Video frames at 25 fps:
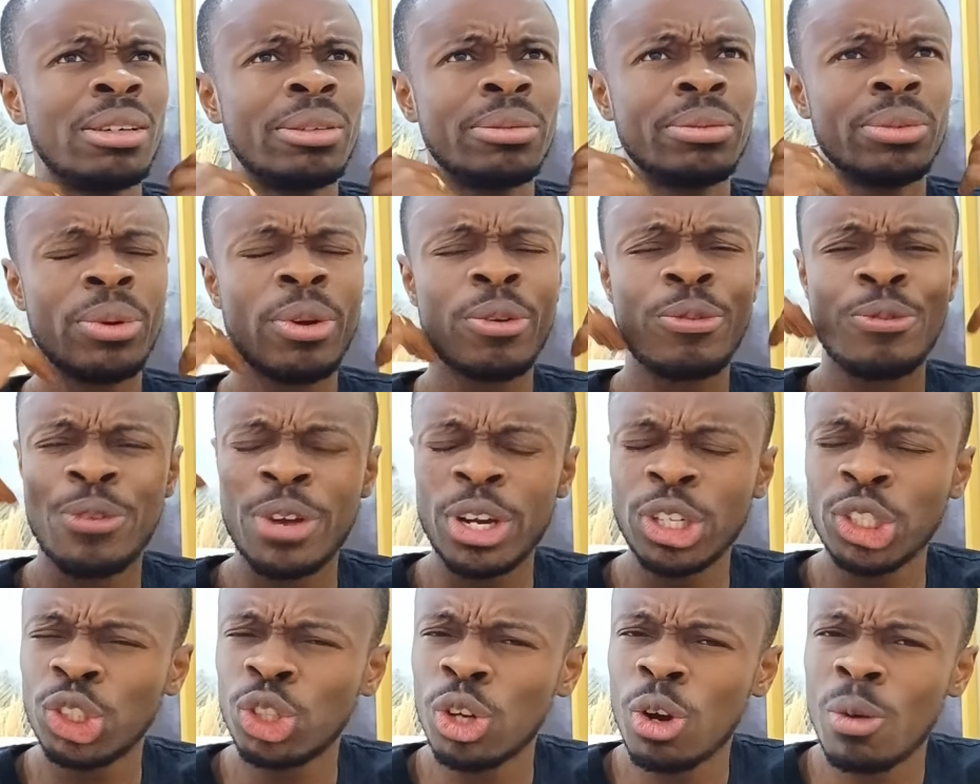
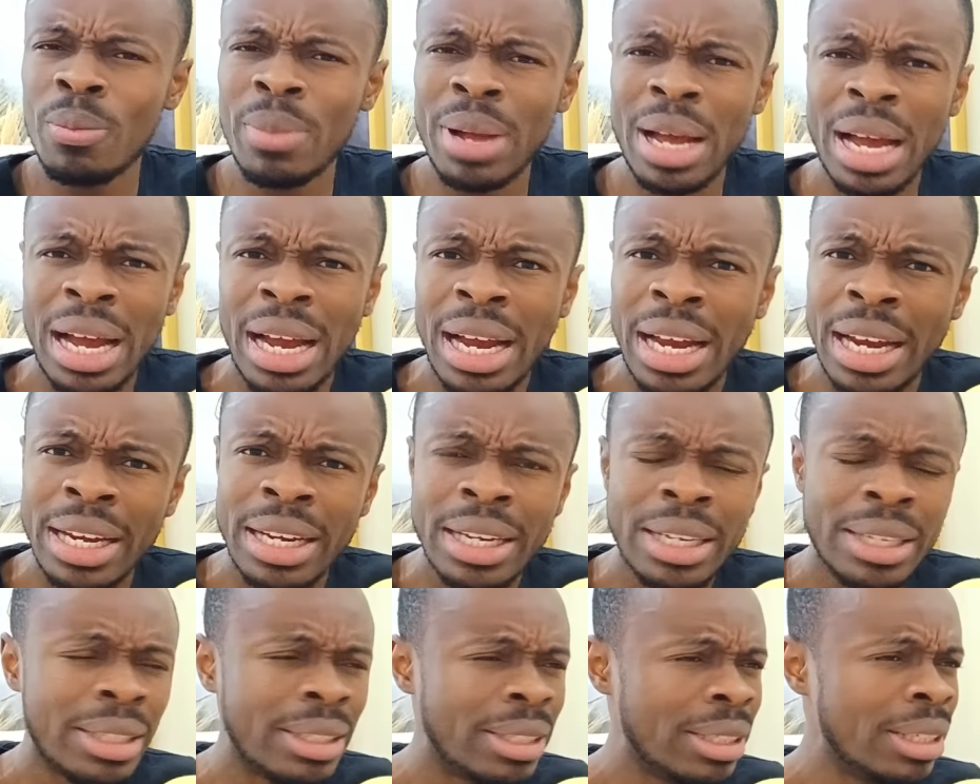refresh your
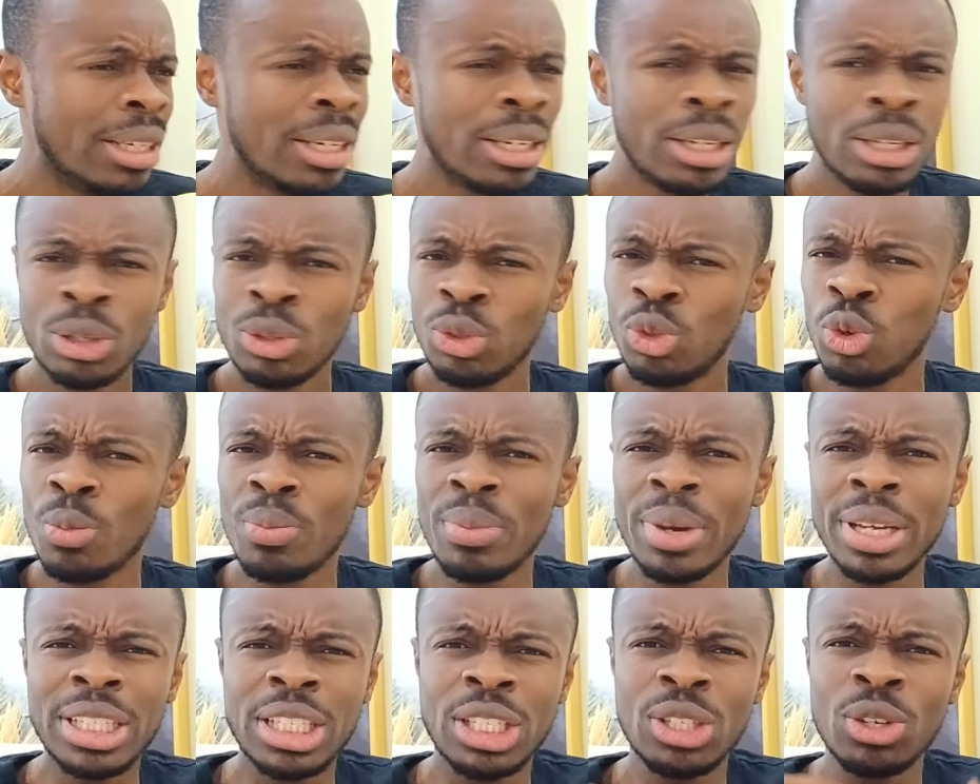mind, to
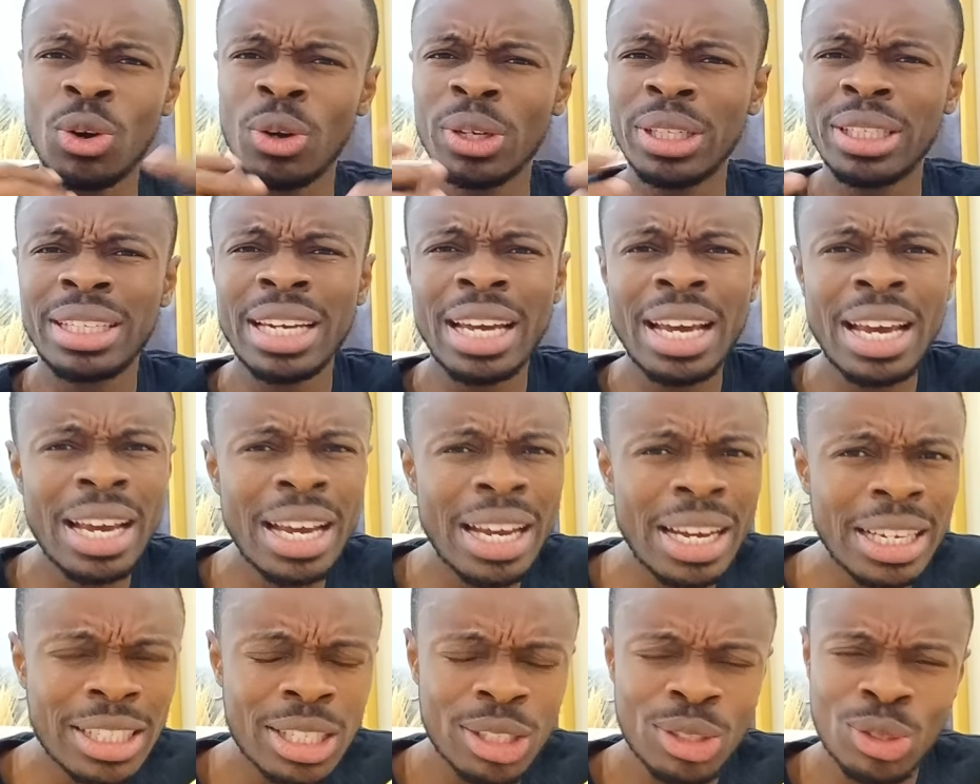meet your
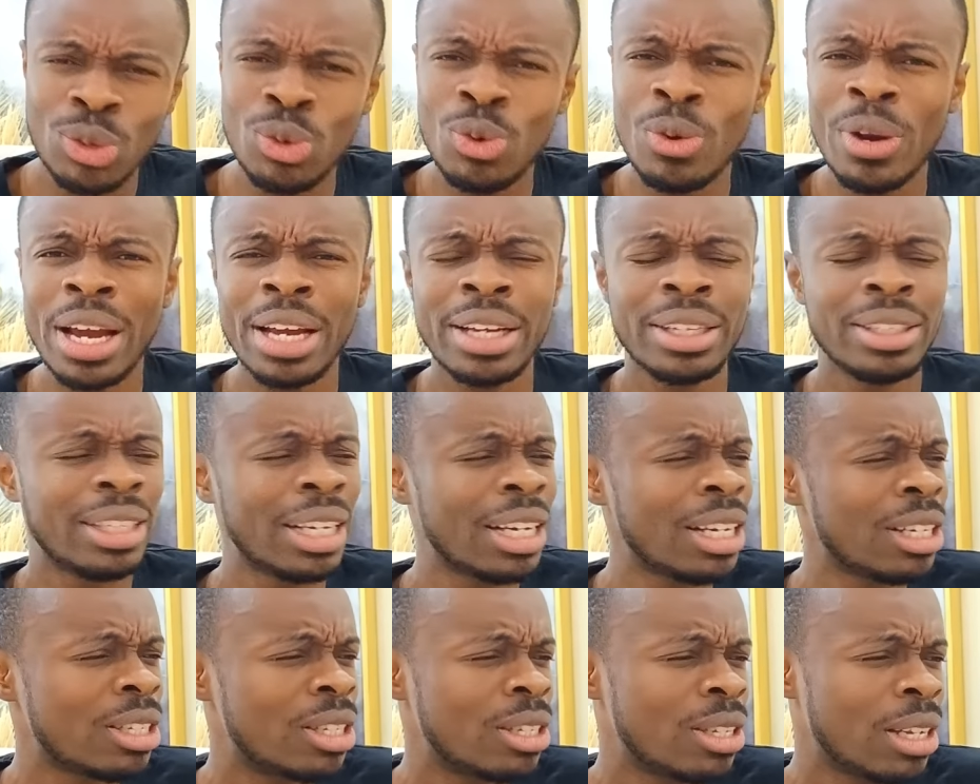date, to go and
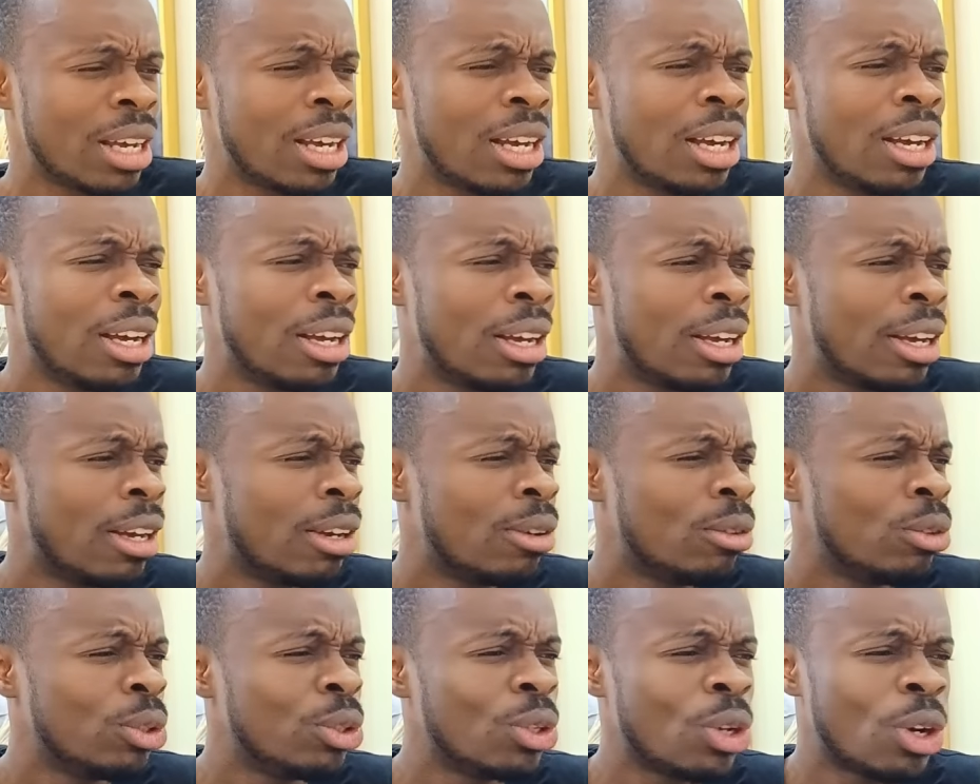just,
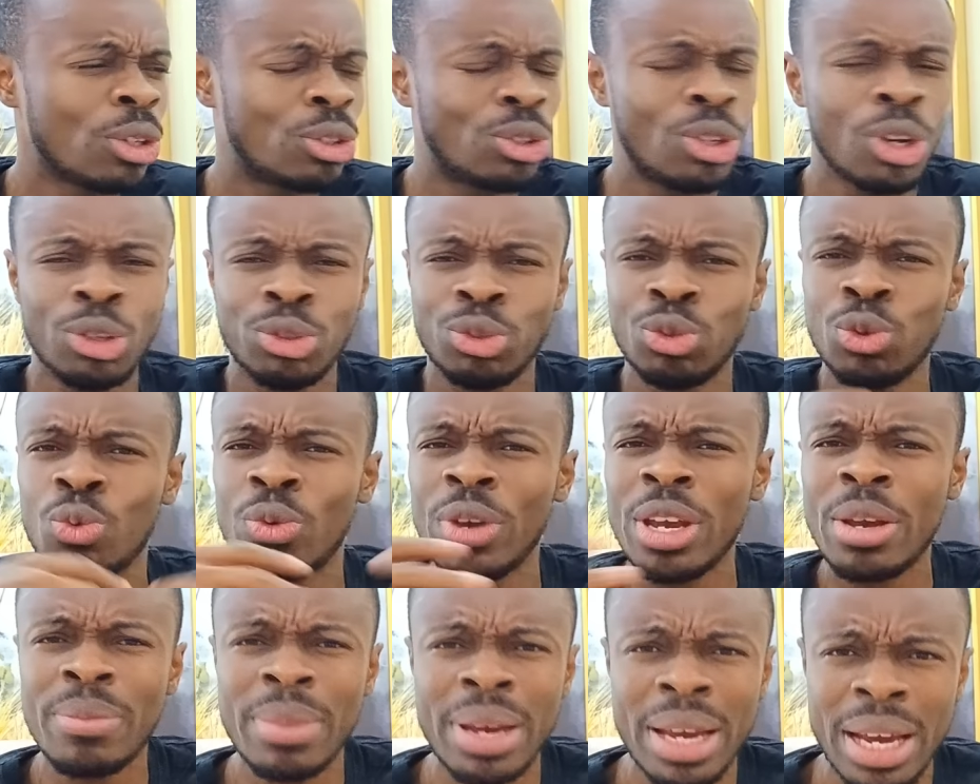you know, talk to
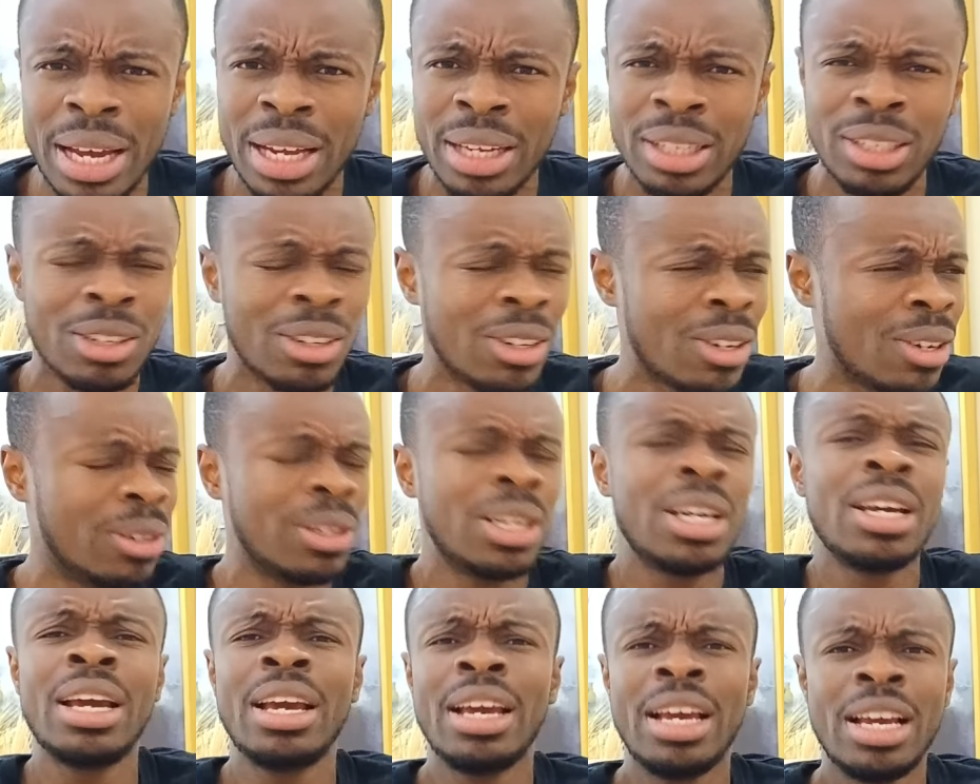women. You know,
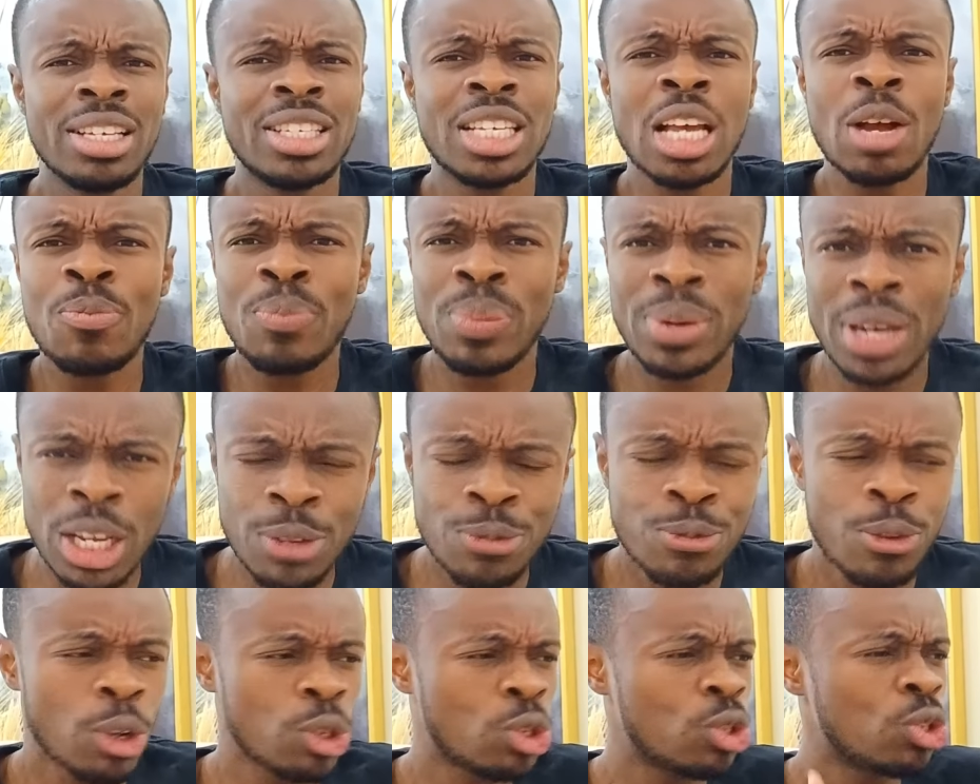it's a place
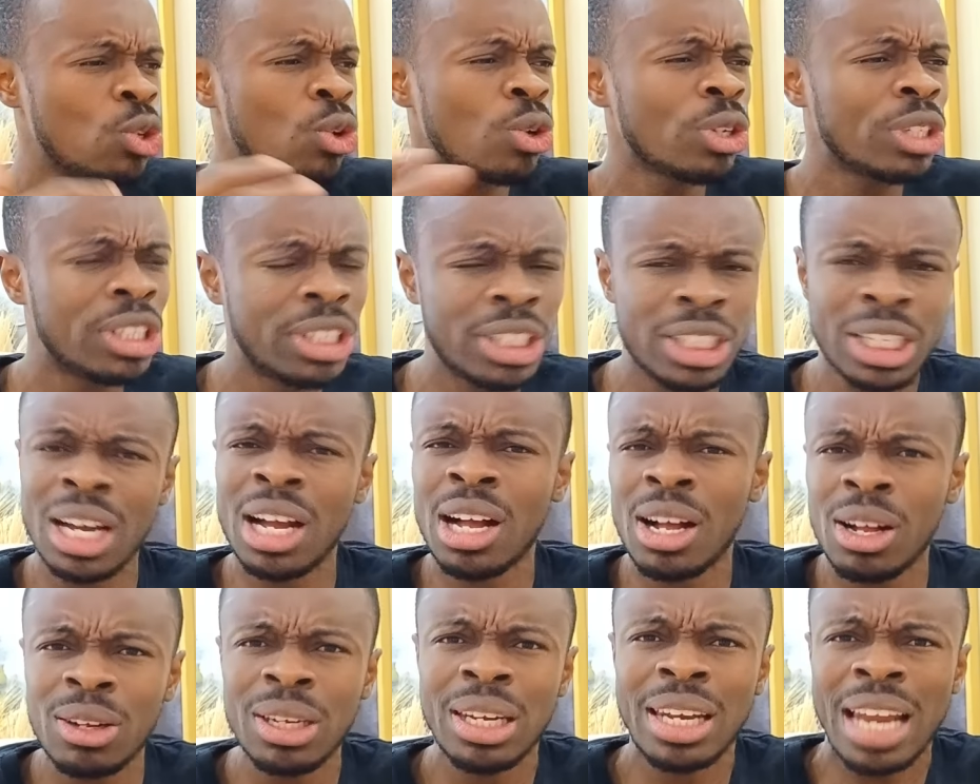for
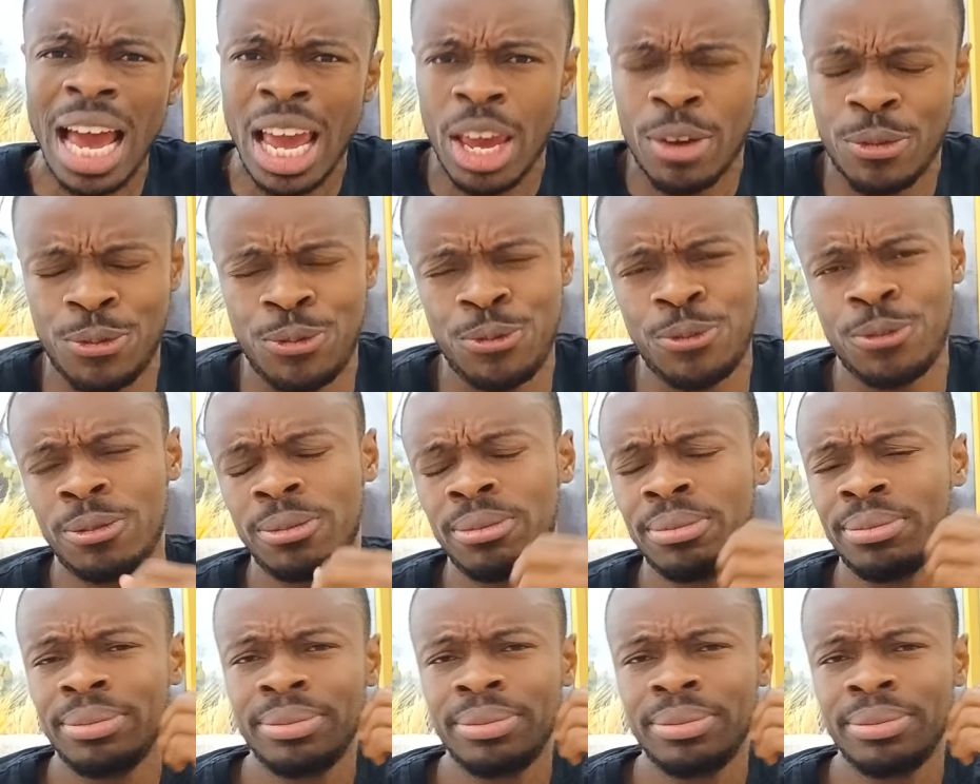social life.